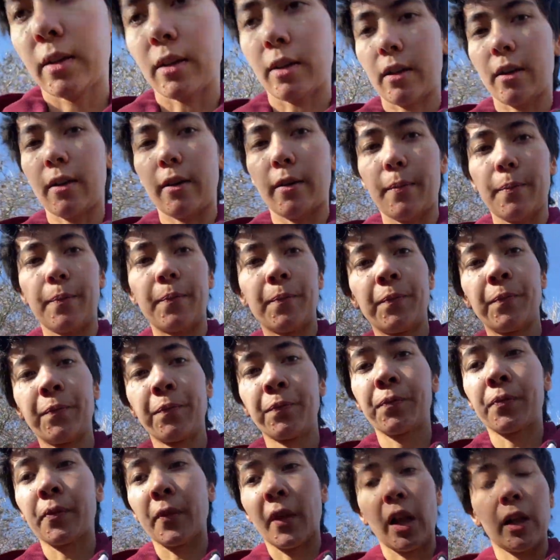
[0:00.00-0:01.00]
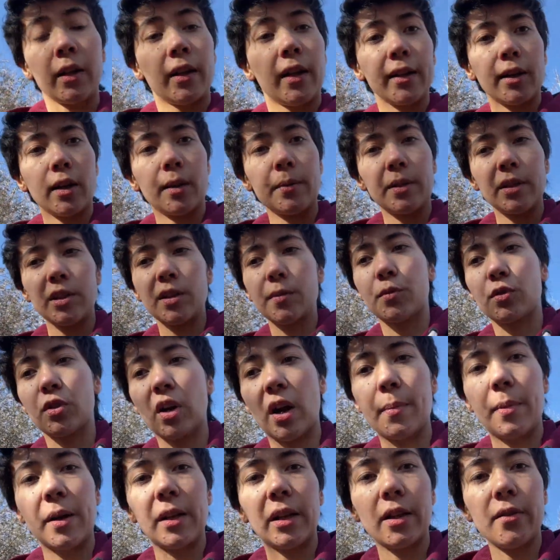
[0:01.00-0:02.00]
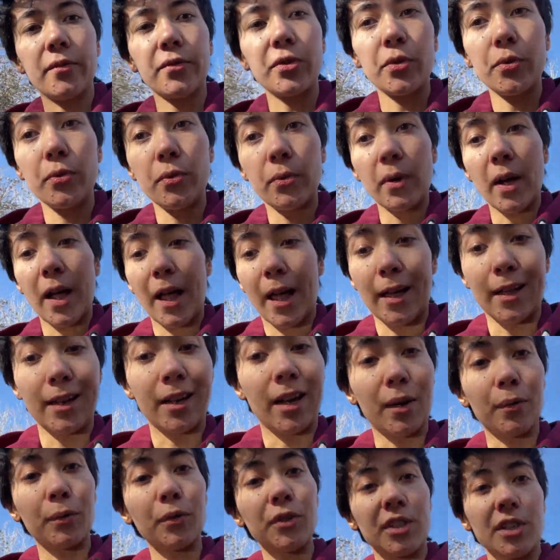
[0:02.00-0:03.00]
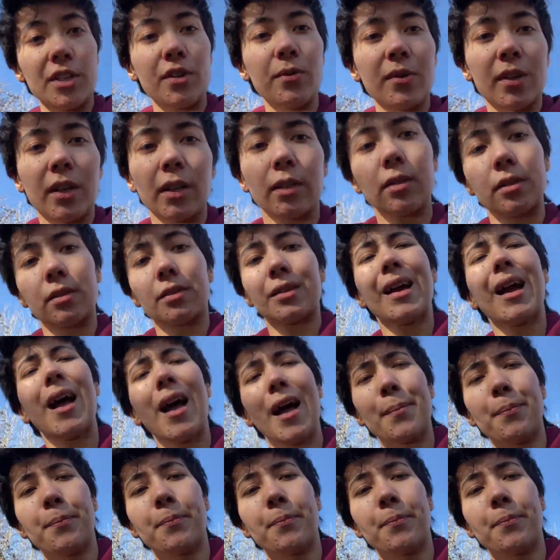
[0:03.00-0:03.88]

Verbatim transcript: Um, like, comment, subscribe. I love you, and I will see you next time.